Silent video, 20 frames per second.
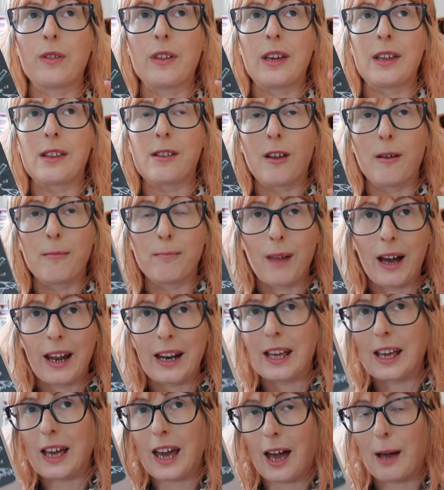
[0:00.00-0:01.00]
these
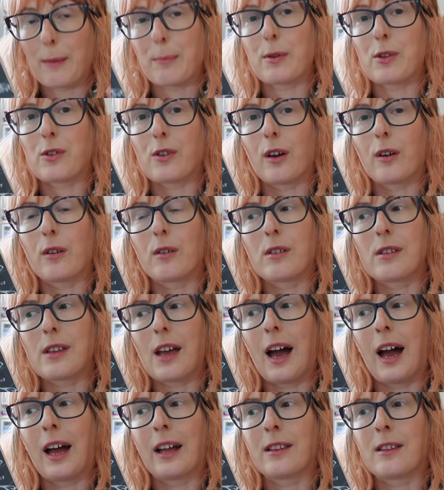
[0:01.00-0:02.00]
manic episodes,
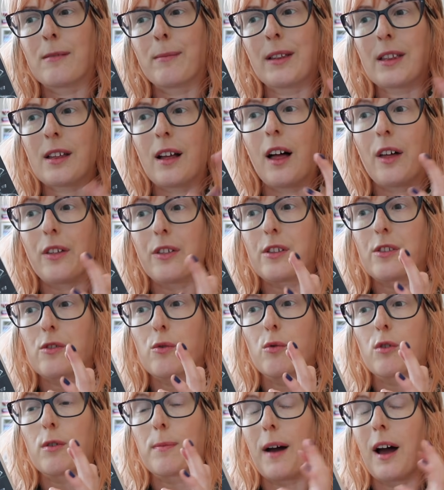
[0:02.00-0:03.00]
and mental health is
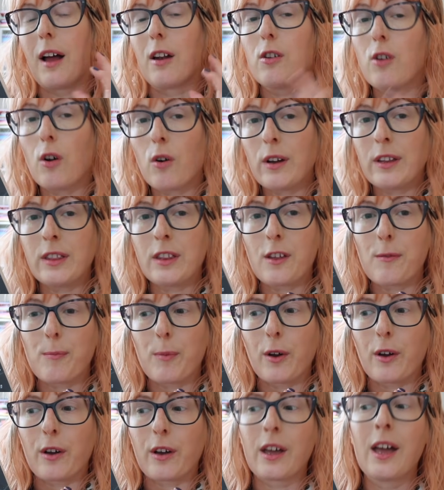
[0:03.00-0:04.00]
talked about a lot in this
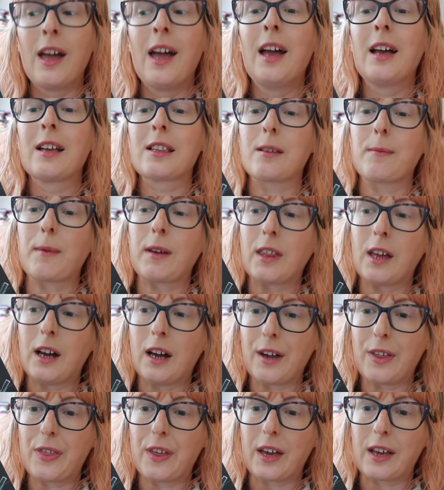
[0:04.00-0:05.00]
book, something that
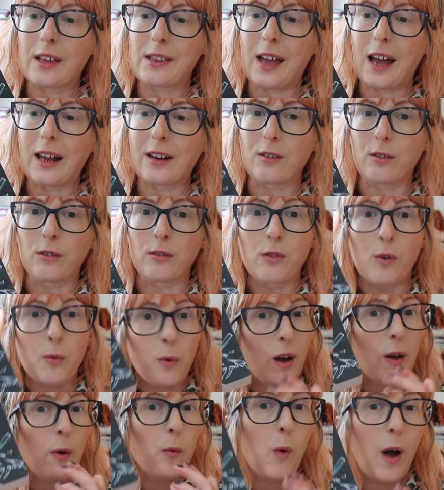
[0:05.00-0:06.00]
I think is handled
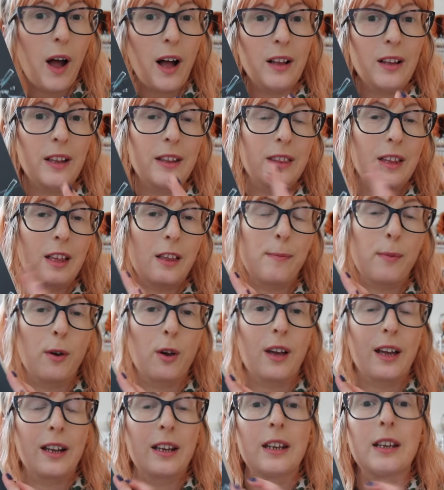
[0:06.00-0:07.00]
quite well in this
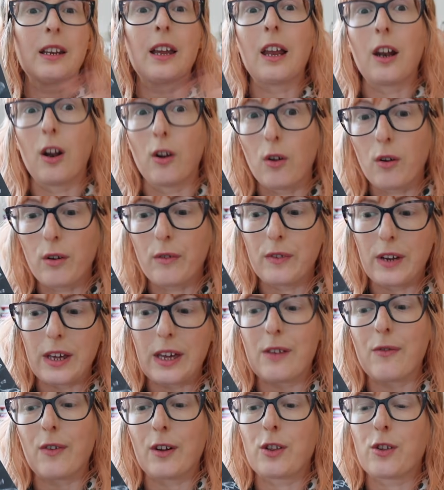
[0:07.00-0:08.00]
book and a lot of
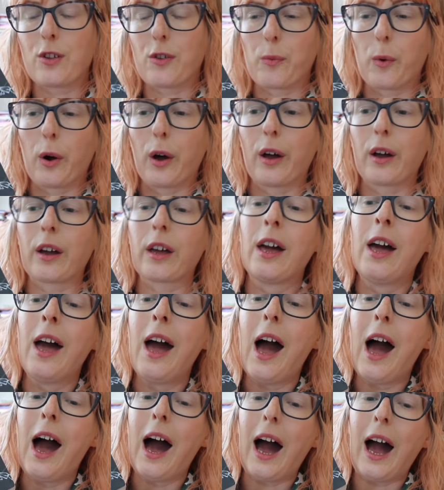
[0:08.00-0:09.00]
Nicci French's work.
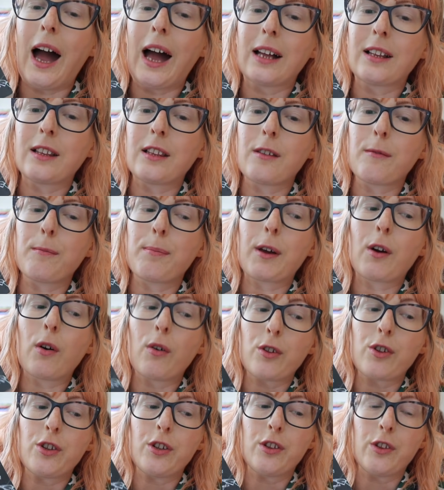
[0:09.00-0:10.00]
And
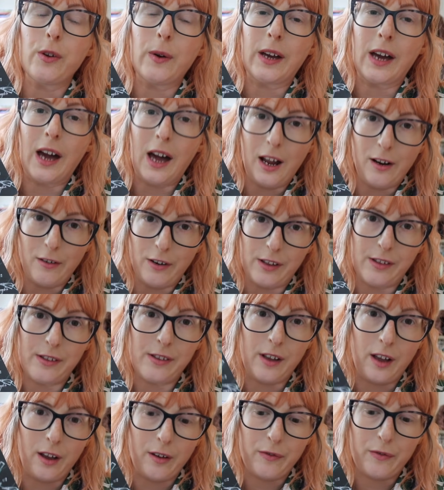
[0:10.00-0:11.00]
because she's doing high-risk
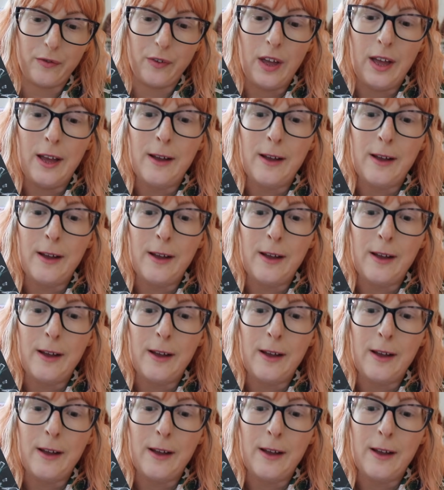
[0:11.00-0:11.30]
stuff,